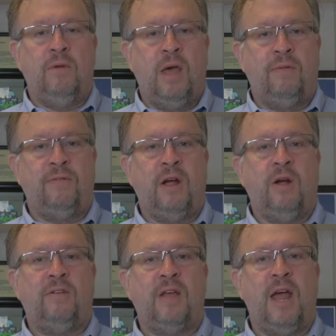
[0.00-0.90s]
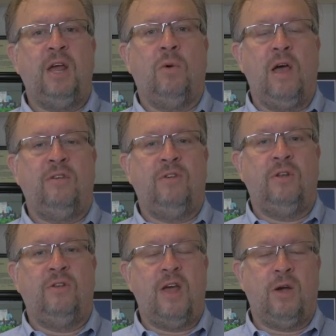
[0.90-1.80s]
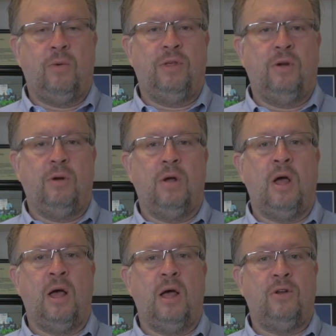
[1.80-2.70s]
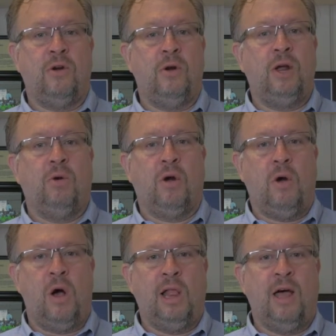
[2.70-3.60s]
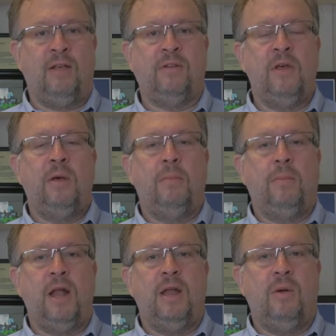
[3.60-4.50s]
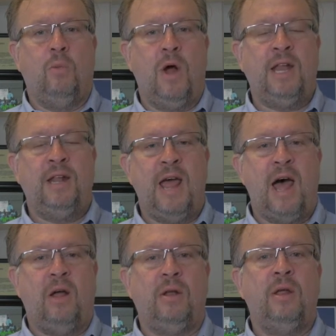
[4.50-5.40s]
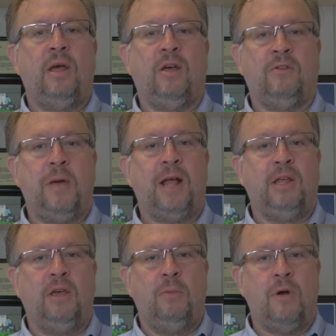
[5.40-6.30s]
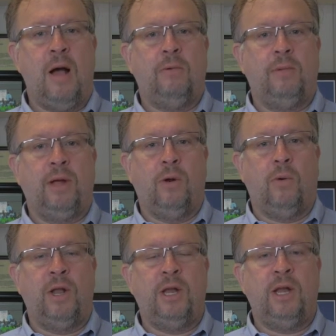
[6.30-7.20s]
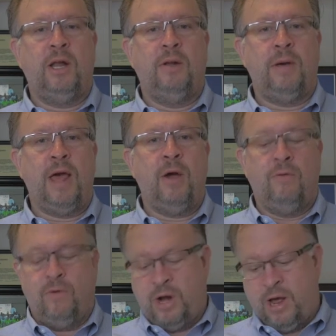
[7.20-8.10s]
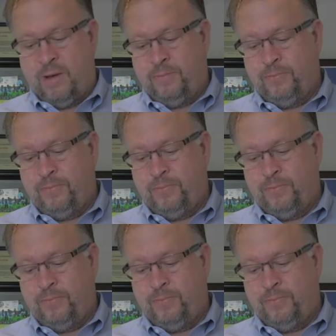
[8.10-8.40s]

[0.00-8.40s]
If there is any question, check with your attorney or call us, but when in doubt, expect that you probably are going to need to pay overtime.